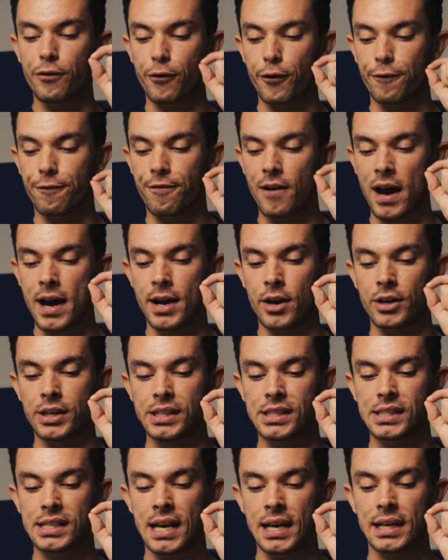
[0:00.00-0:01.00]
for fire, he
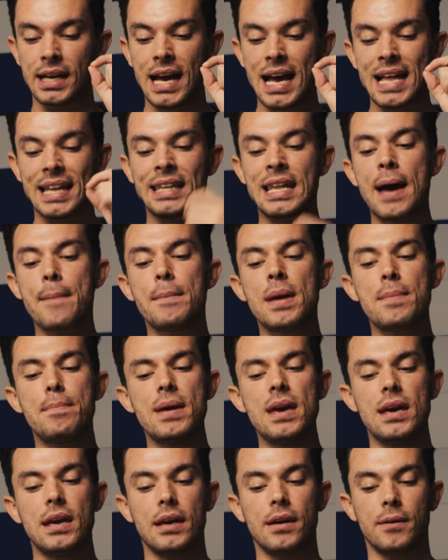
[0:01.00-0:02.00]
said, "Let me
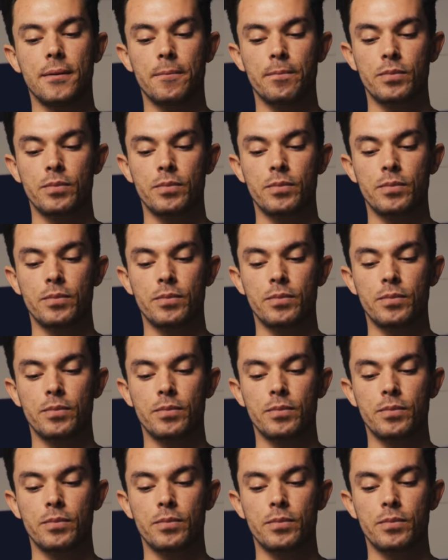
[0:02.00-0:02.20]
be,